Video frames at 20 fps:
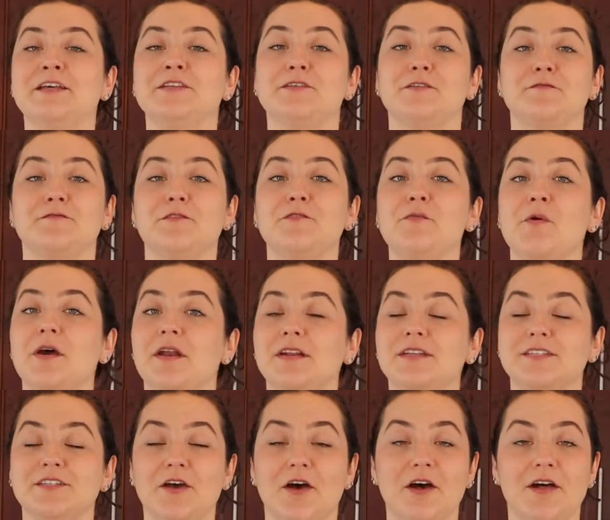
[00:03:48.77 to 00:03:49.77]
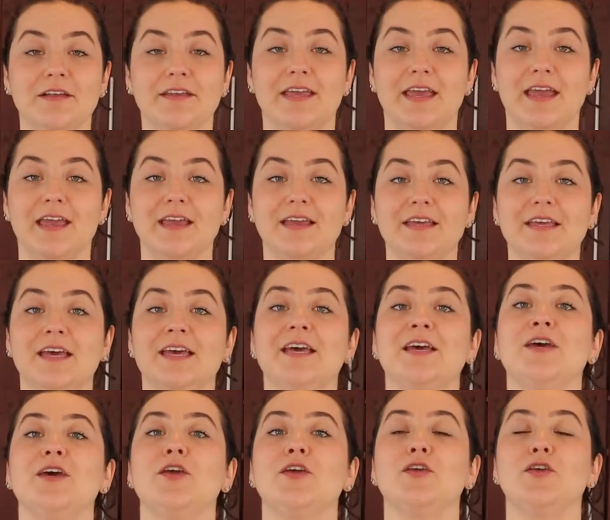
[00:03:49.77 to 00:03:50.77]
So if you want a tall cake,
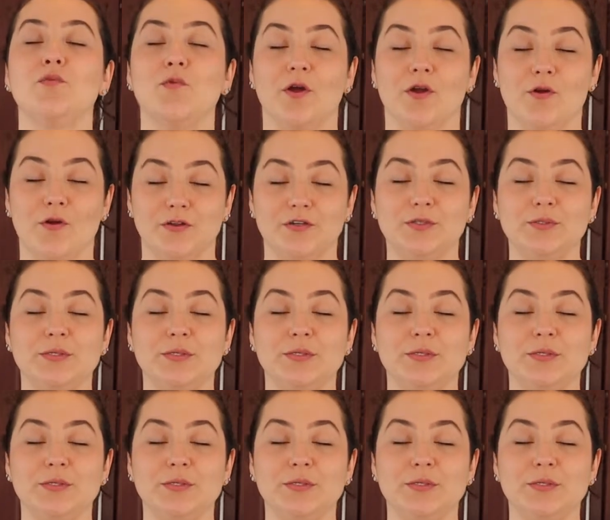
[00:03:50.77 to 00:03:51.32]
you are going